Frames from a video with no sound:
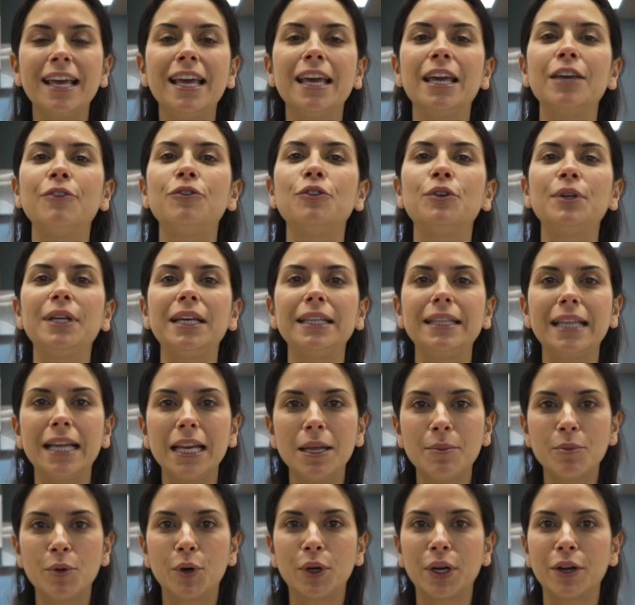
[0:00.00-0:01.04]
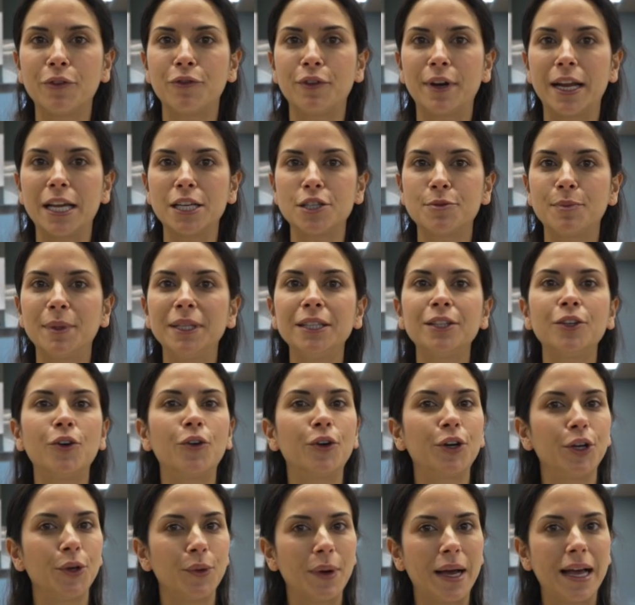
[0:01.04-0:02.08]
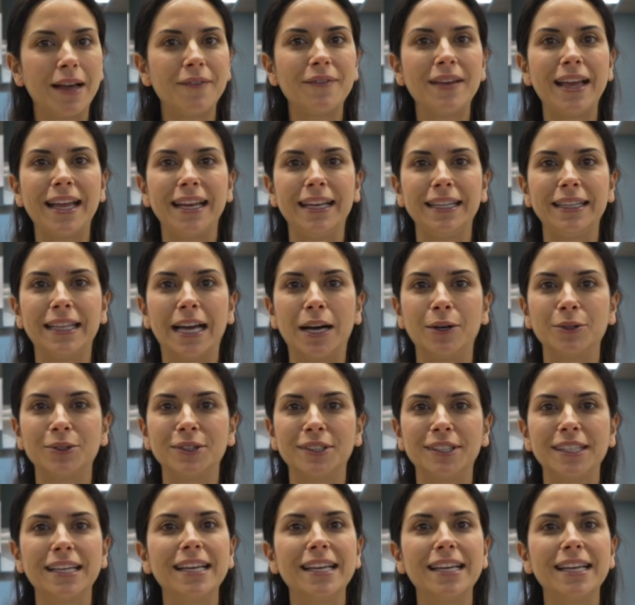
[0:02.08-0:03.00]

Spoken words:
if you need any more refreshment or you have any doubt.